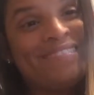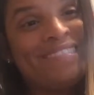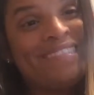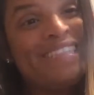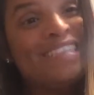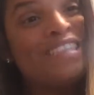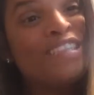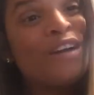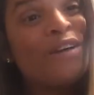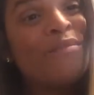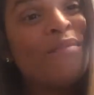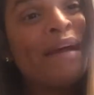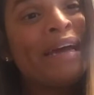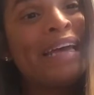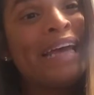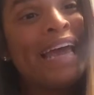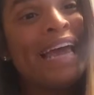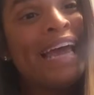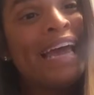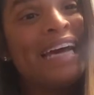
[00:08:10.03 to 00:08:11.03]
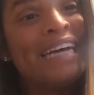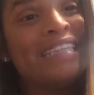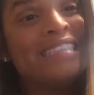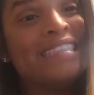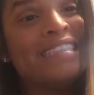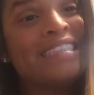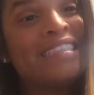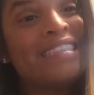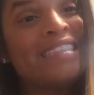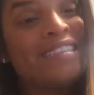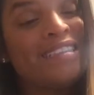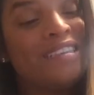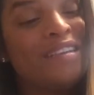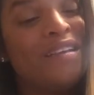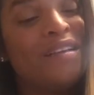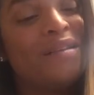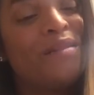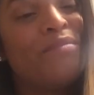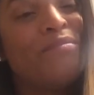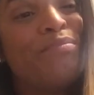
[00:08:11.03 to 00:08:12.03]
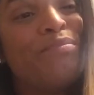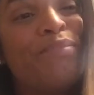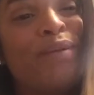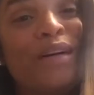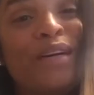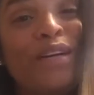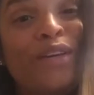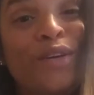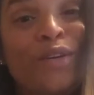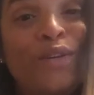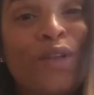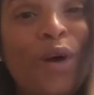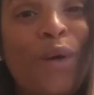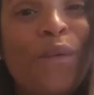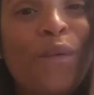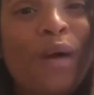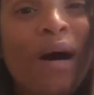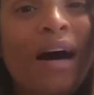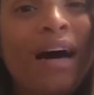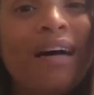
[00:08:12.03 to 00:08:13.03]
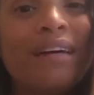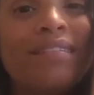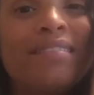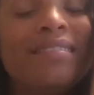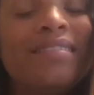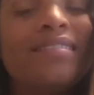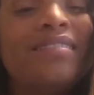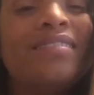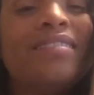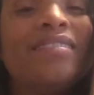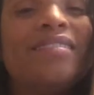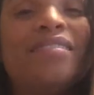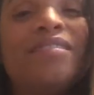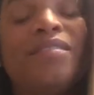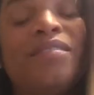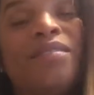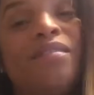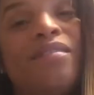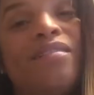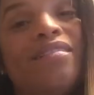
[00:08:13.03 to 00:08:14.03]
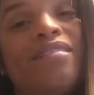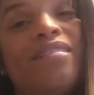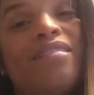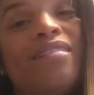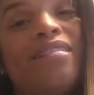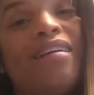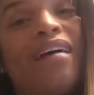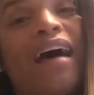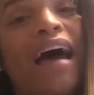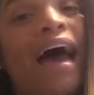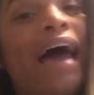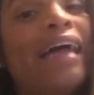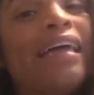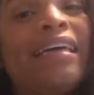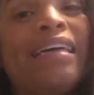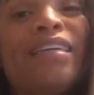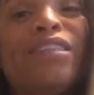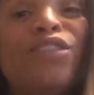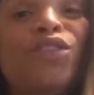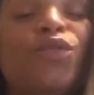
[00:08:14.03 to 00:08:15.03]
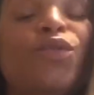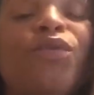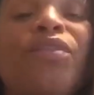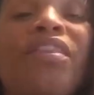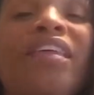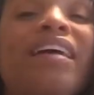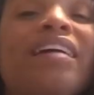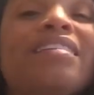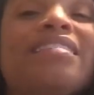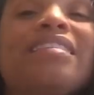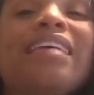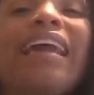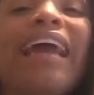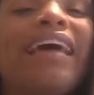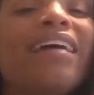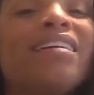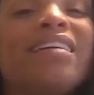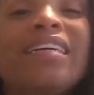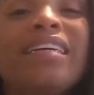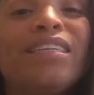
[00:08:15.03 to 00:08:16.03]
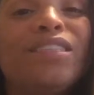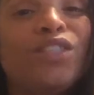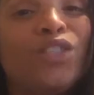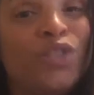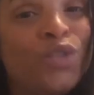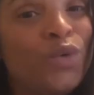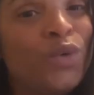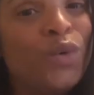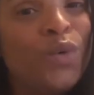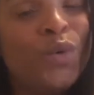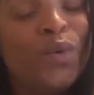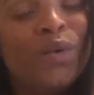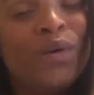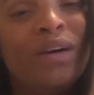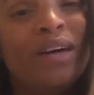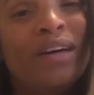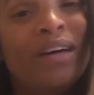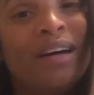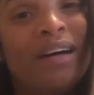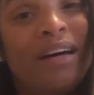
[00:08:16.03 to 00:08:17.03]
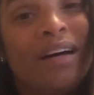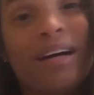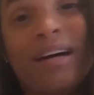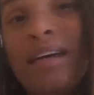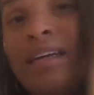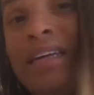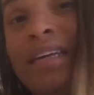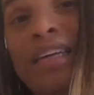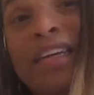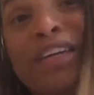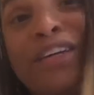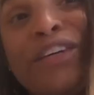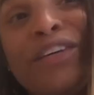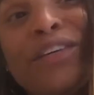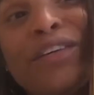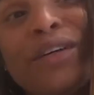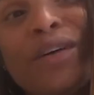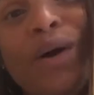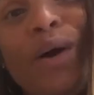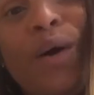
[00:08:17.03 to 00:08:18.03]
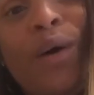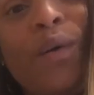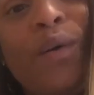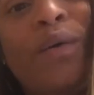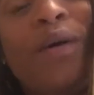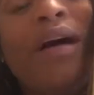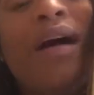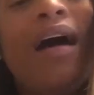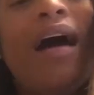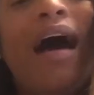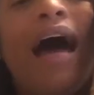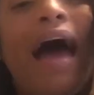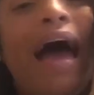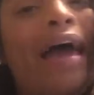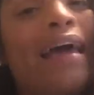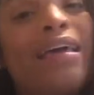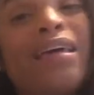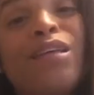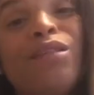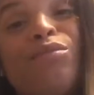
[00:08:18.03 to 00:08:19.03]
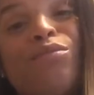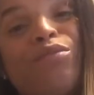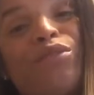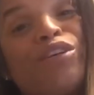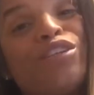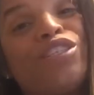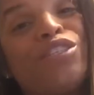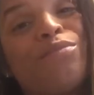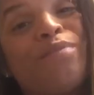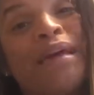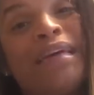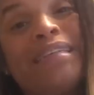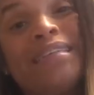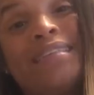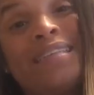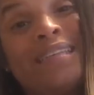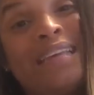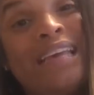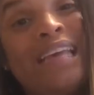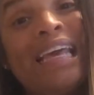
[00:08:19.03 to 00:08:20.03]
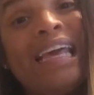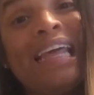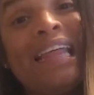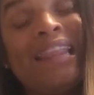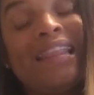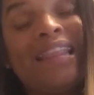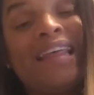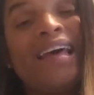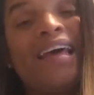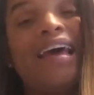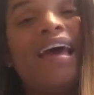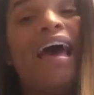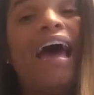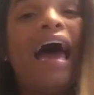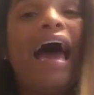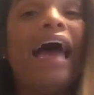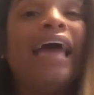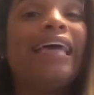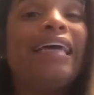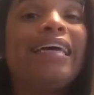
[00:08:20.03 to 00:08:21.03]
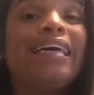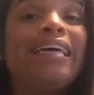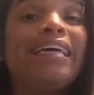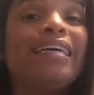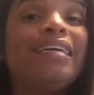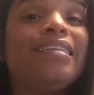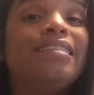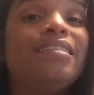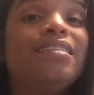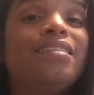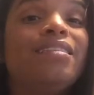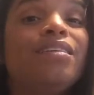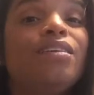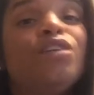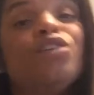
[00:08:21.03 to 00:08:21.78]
these are my hands. But you know what? I can do things that I couldn't do a year ago. I can brush my teeth. I can